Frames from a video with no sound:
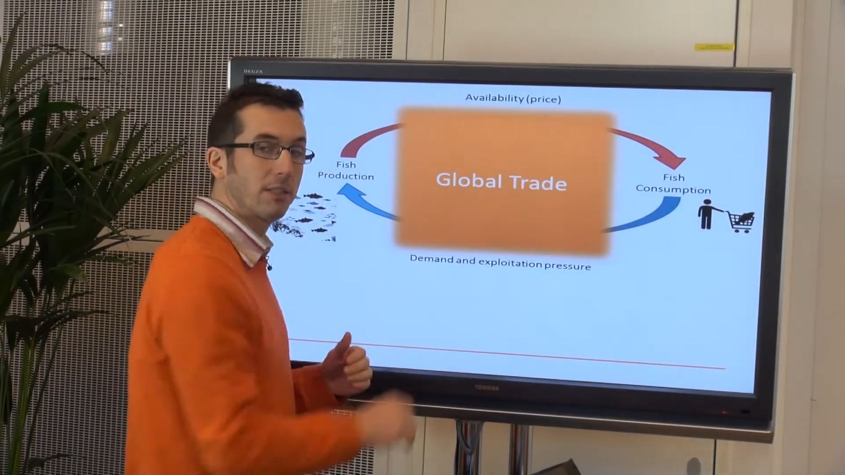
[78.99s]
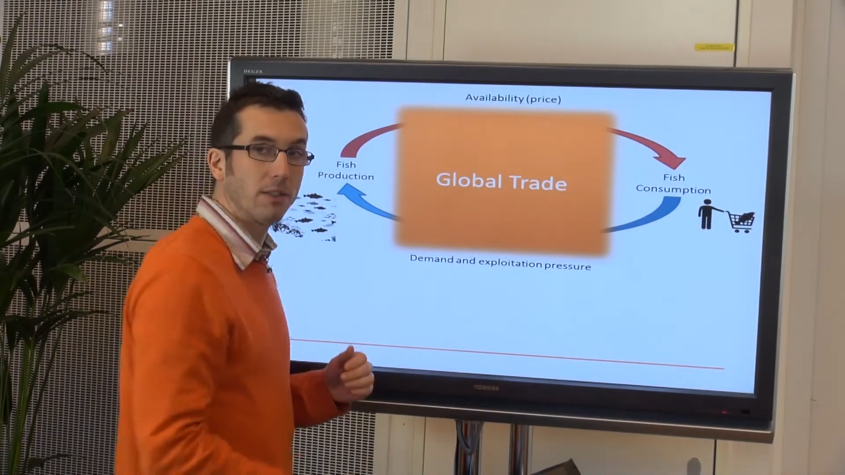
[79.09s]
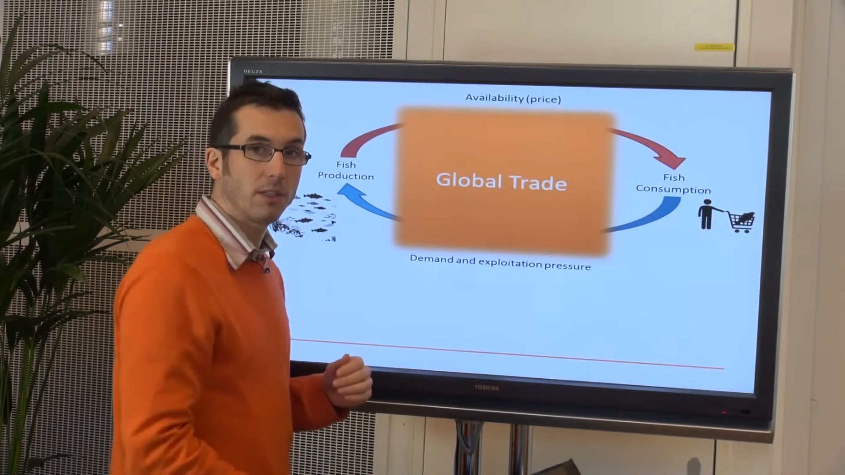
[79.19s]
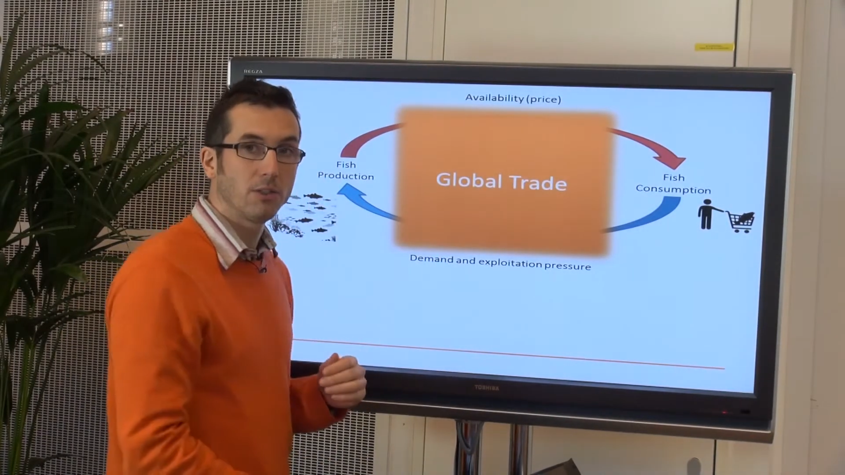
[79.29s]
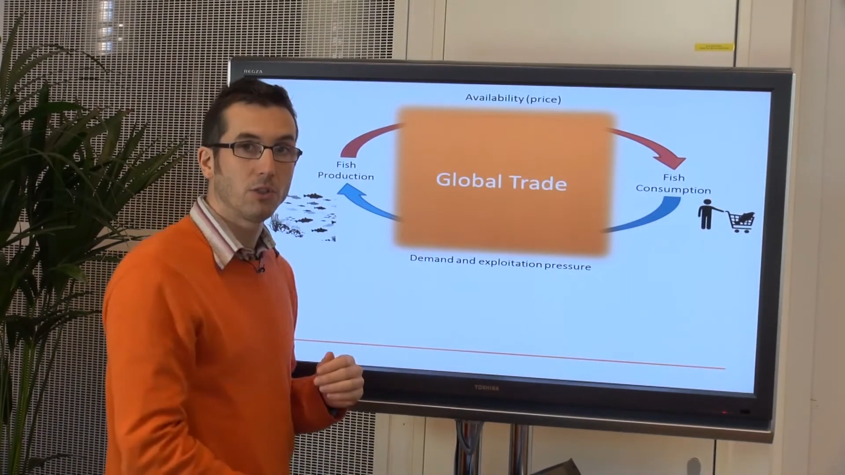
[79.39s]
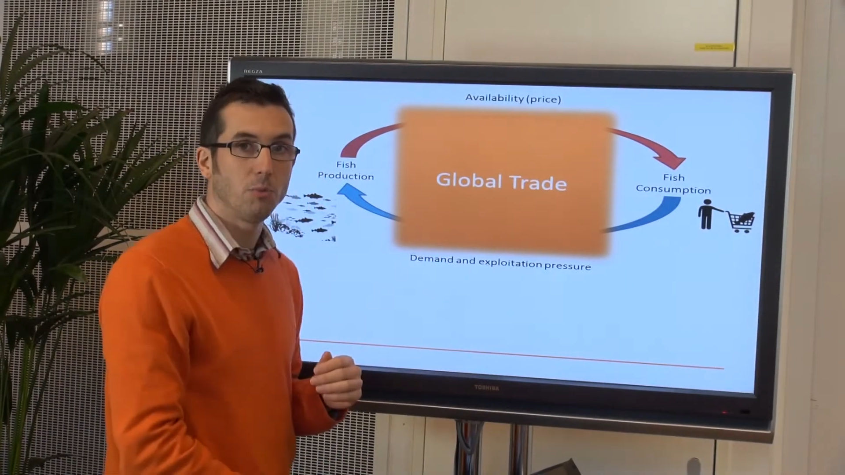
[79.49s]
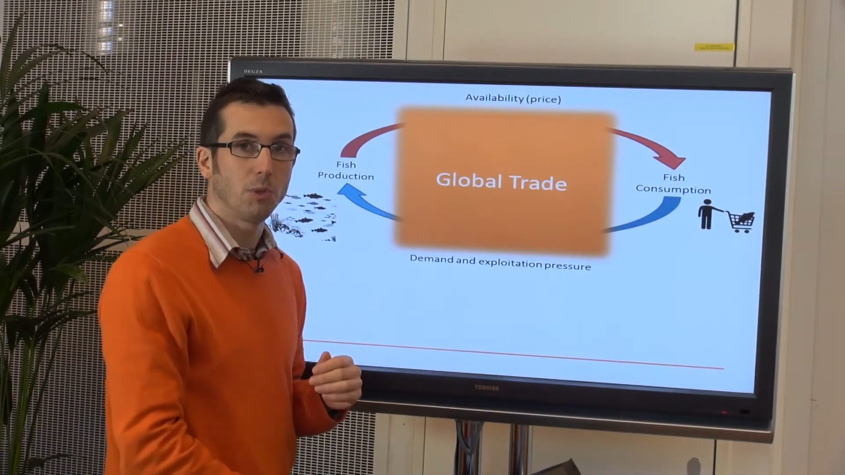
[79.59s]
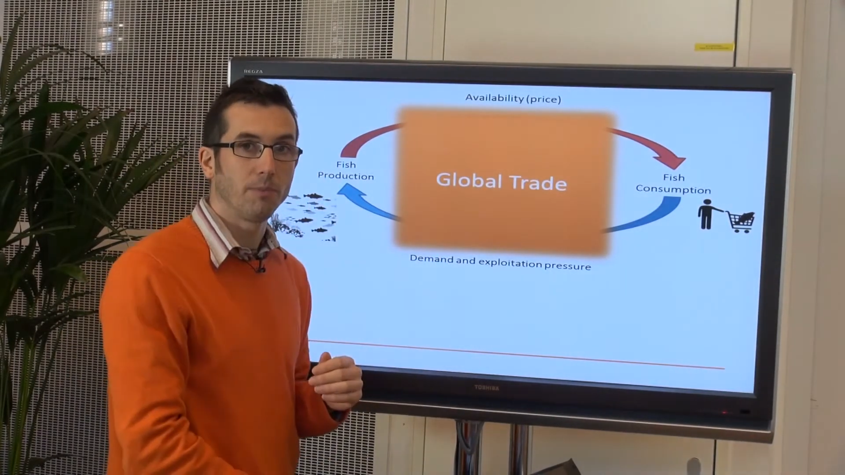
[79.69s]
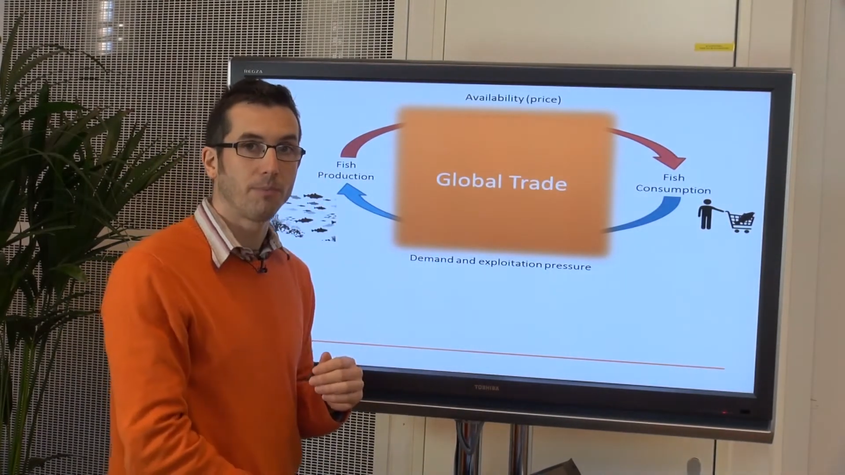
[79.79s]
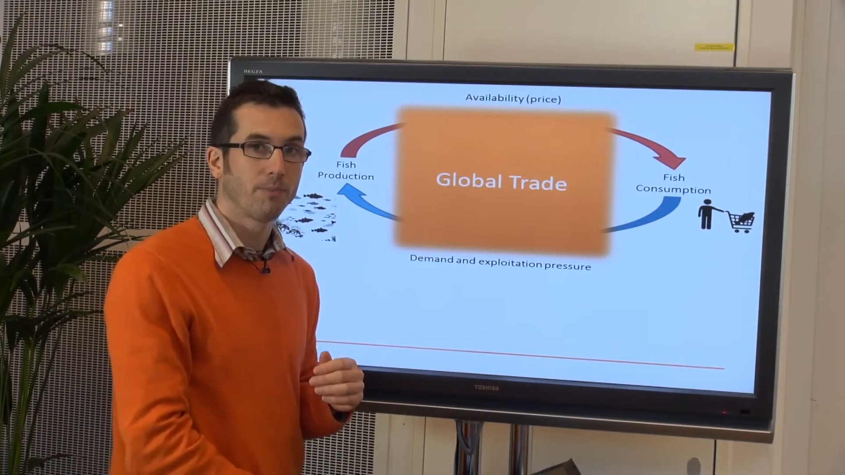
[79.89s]
to the consumer.
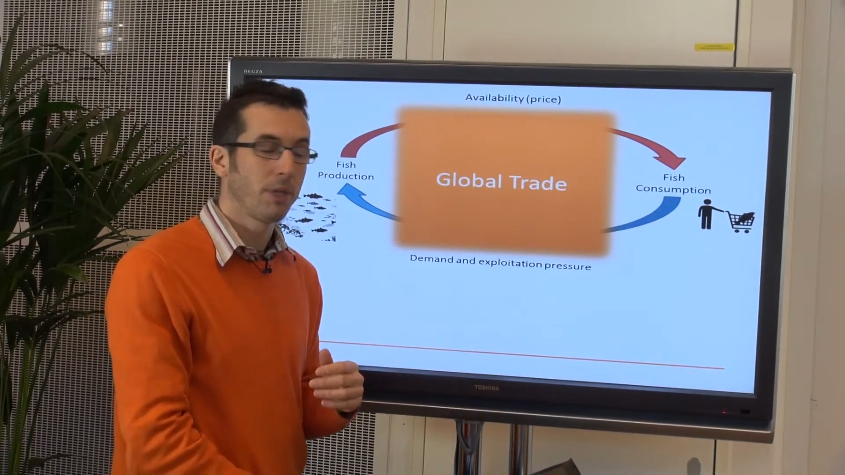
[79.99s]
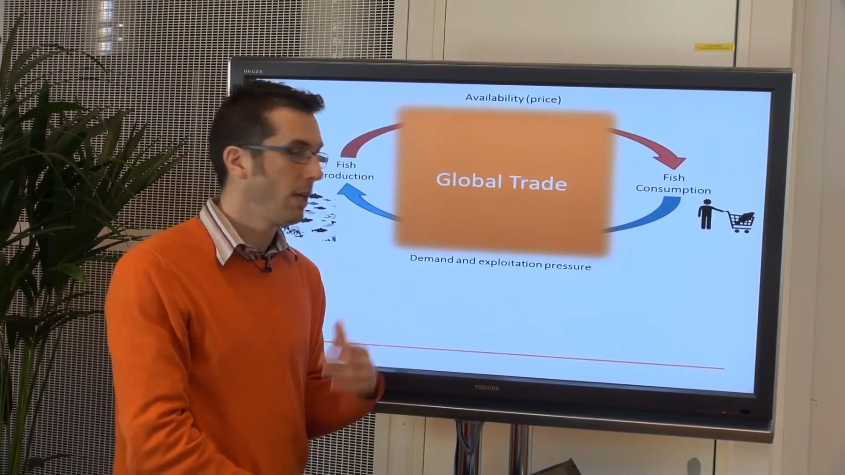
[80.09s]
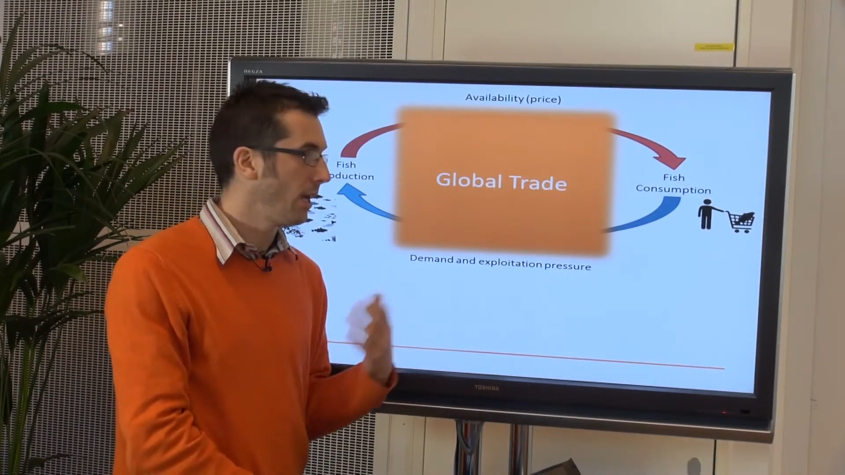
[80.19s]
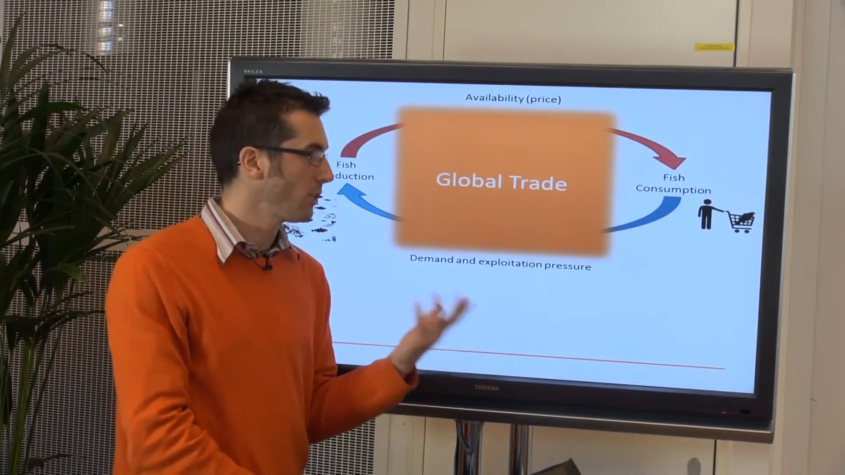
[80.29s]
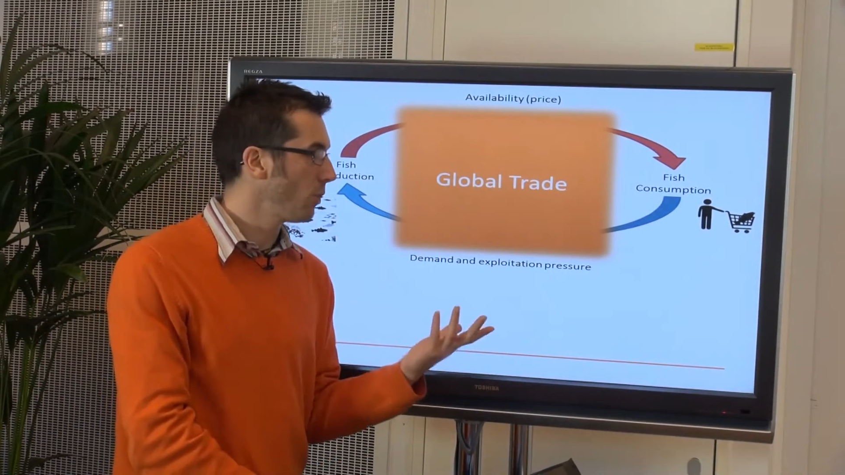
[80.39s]
And so